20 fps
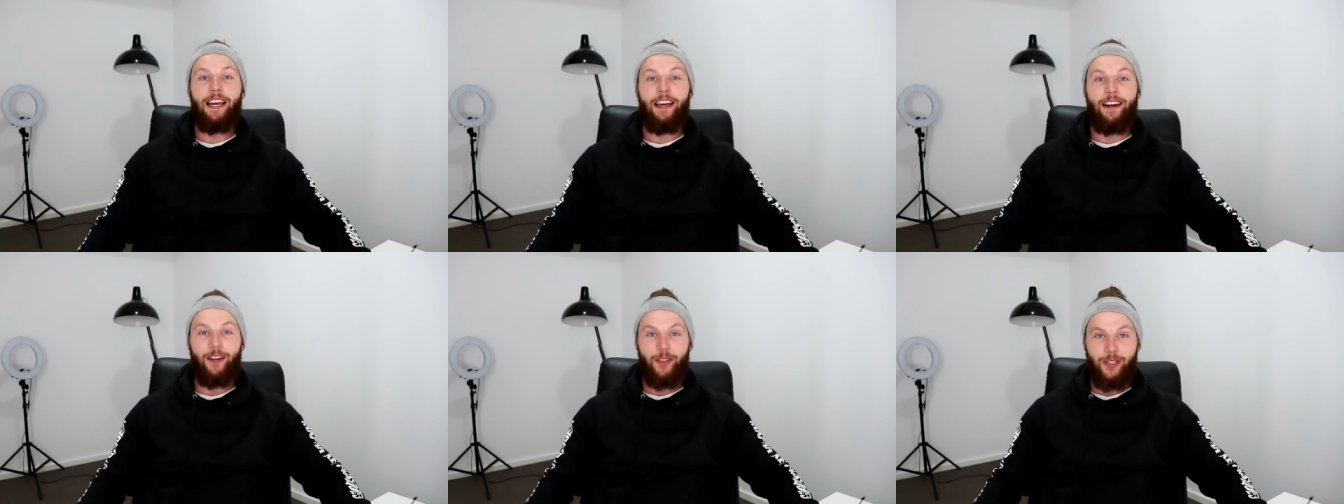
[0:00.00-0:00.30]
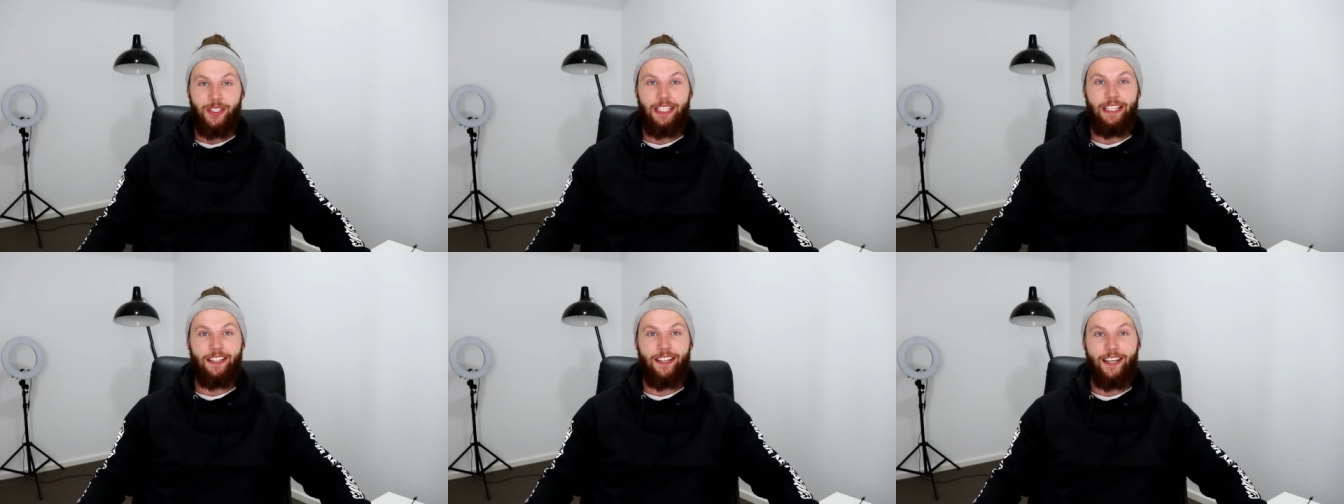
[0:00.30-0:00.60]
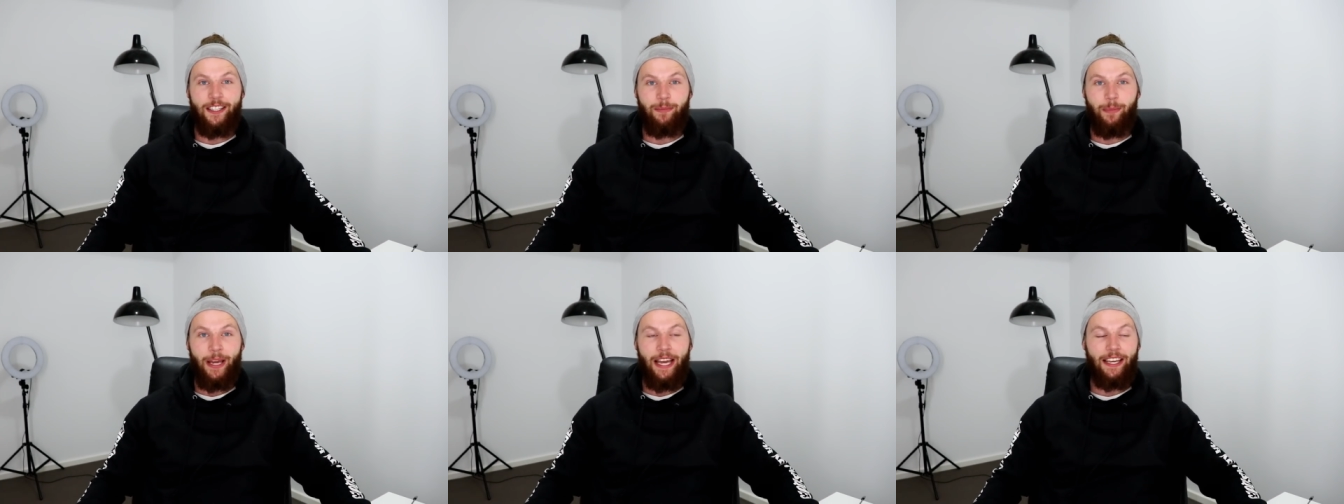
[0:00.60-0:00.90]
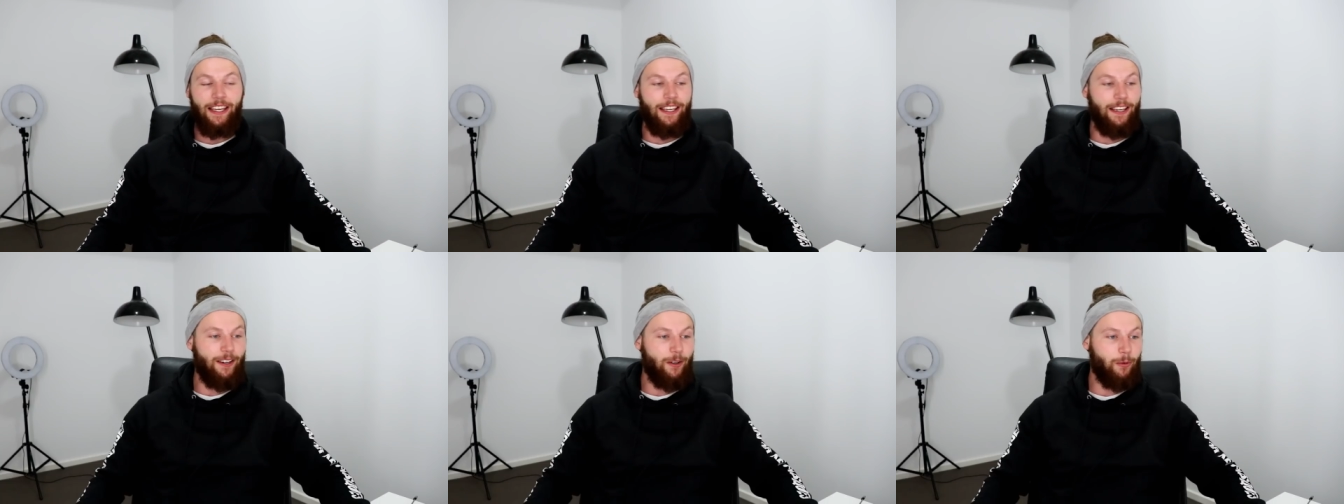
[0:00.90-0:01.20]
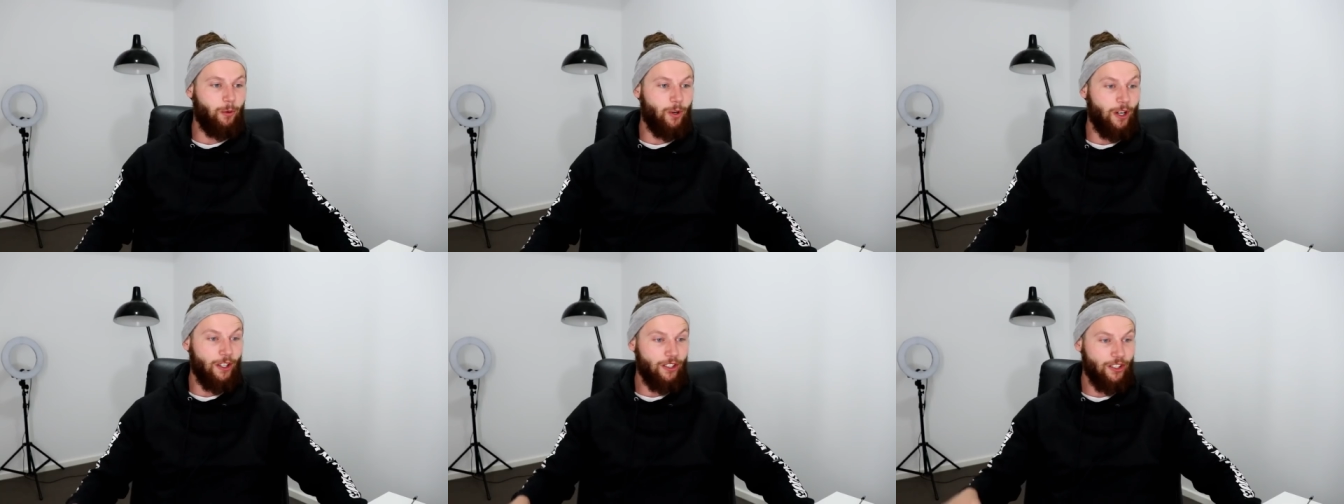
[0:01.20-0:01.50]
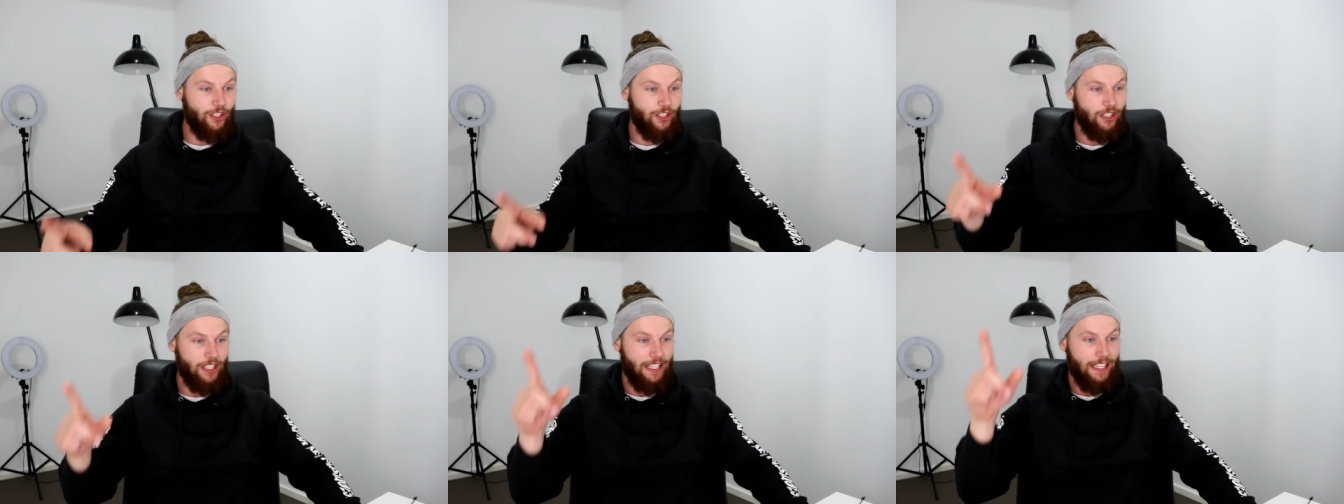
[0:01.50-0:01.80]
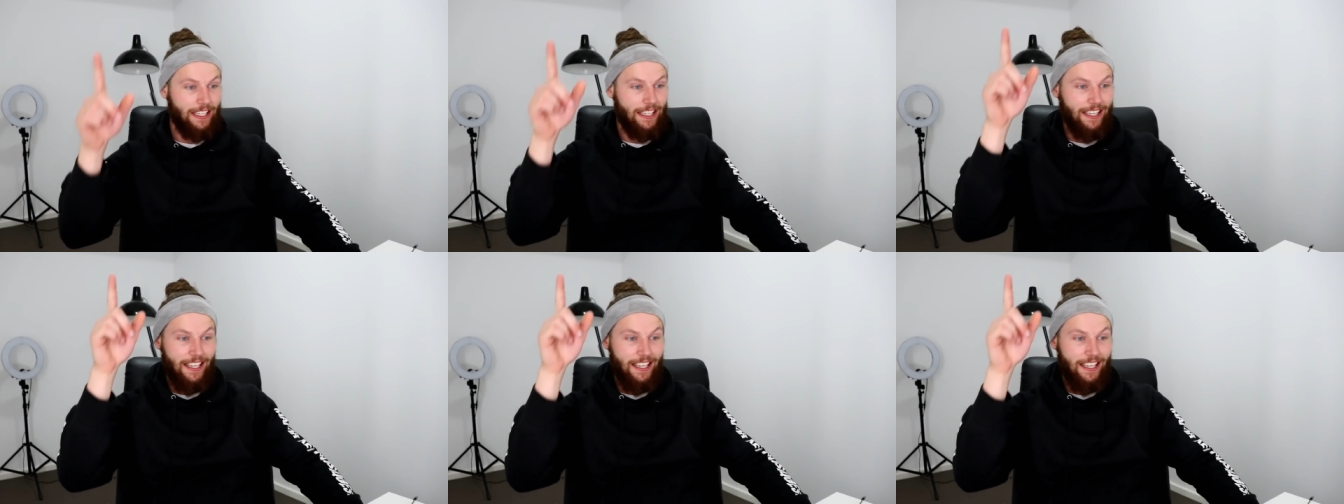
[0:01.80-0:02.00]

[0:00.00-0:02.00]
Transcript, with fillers: And I'll see you guys back here to watch